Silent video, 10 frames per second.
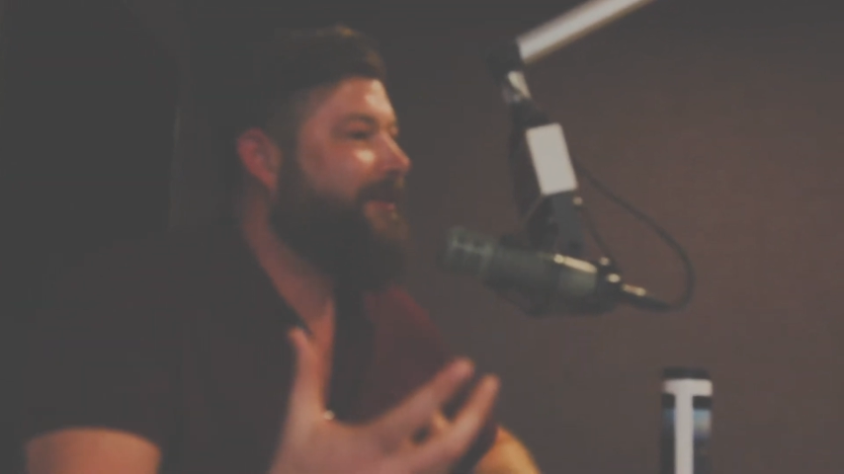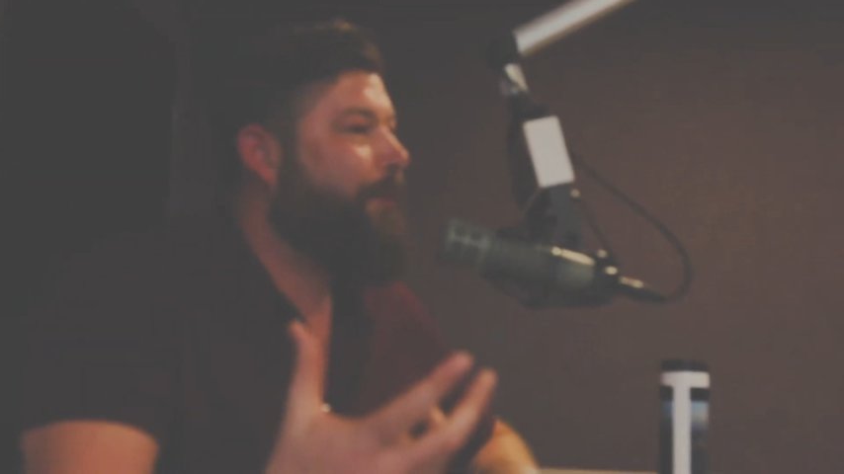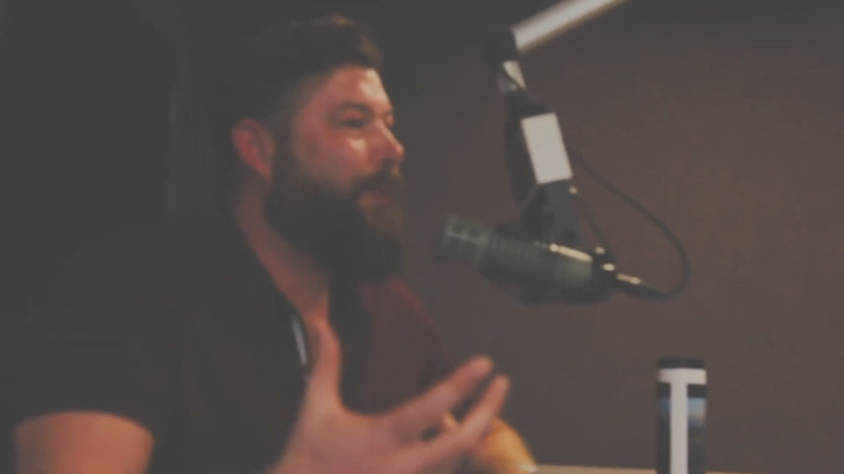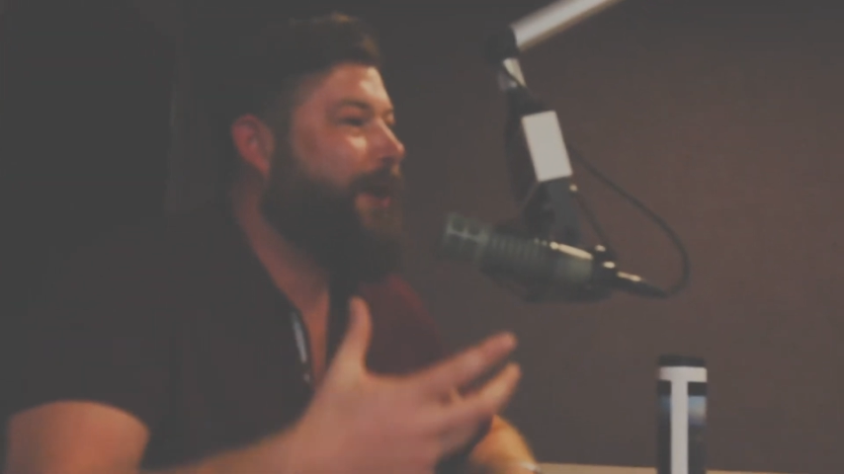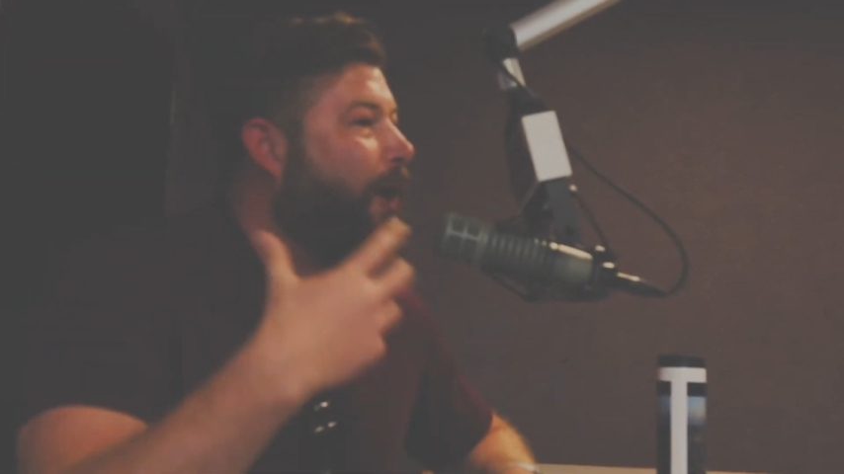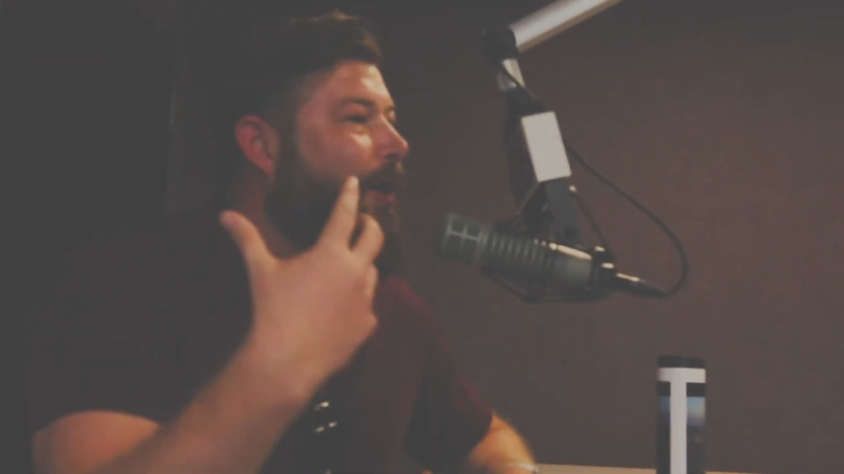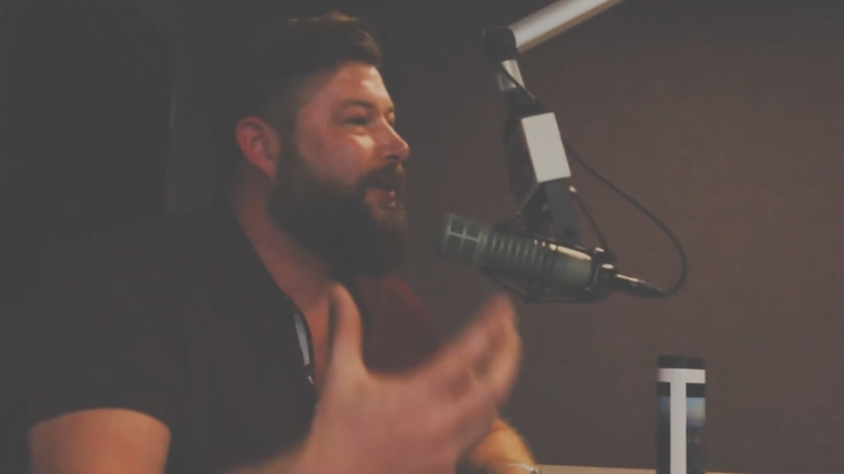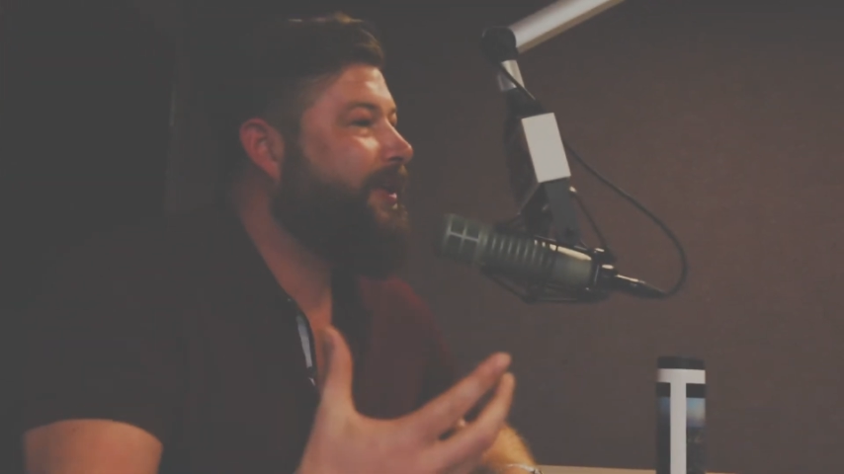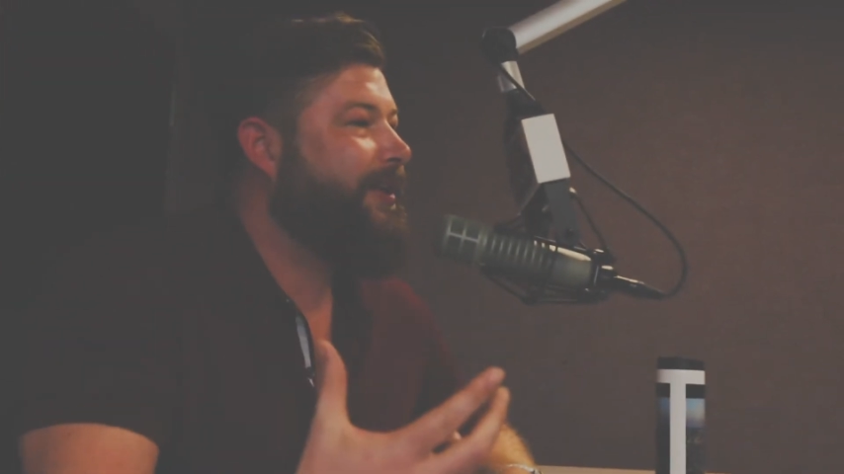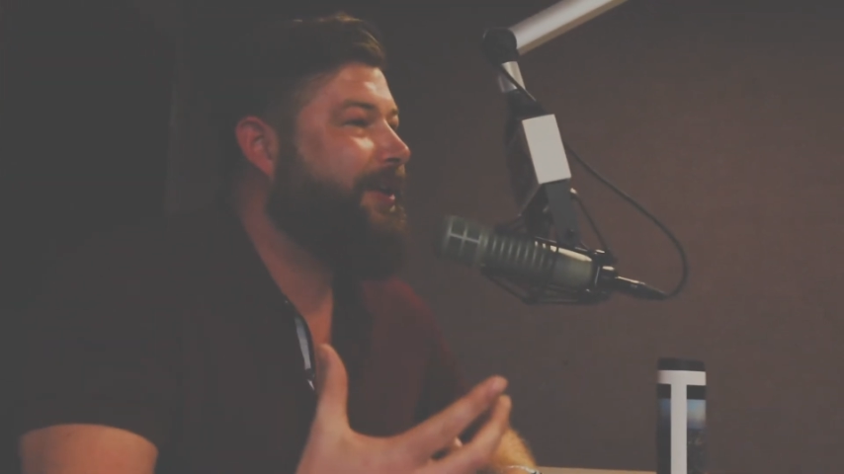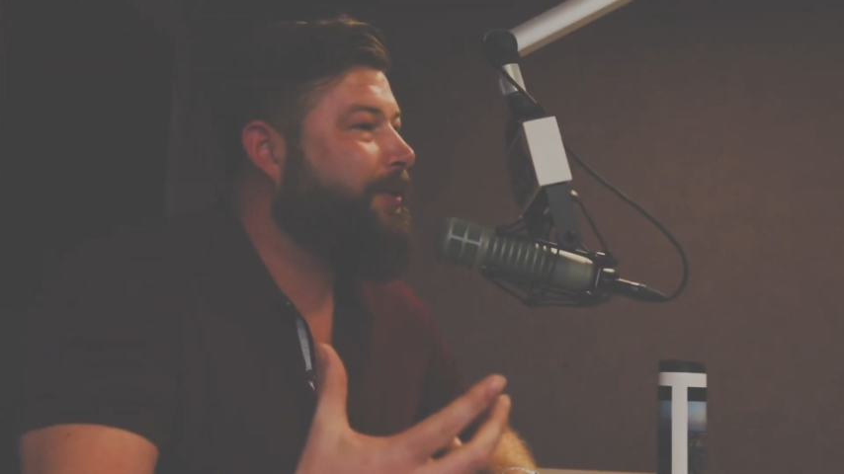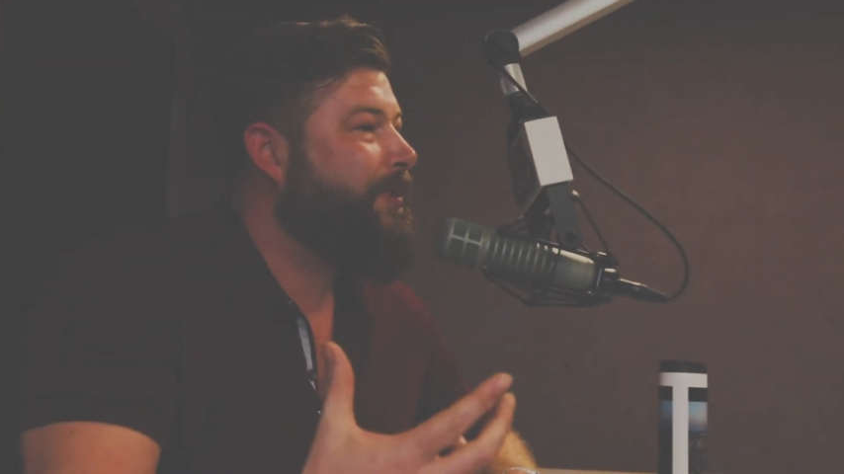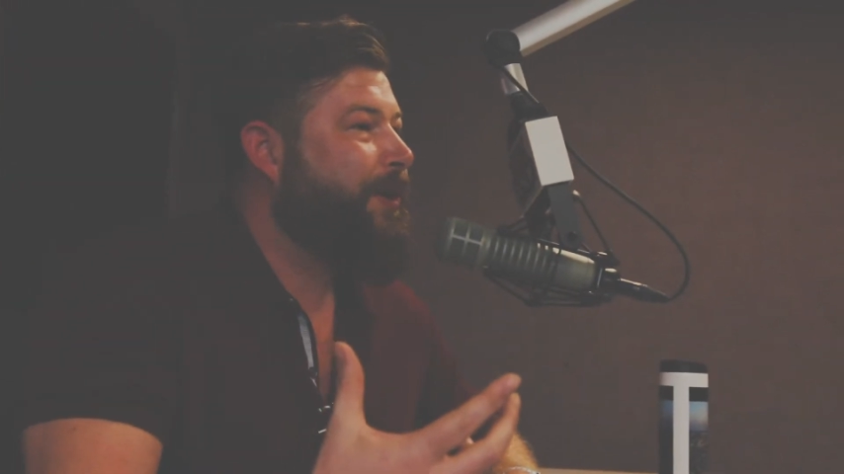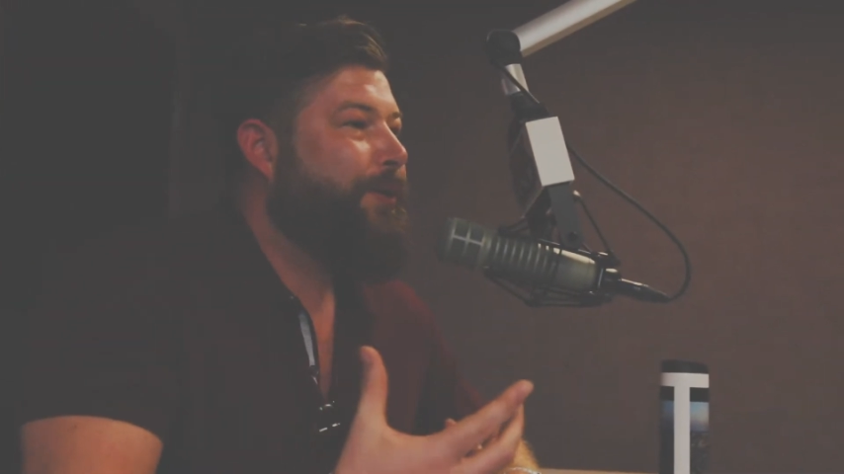that we all need him.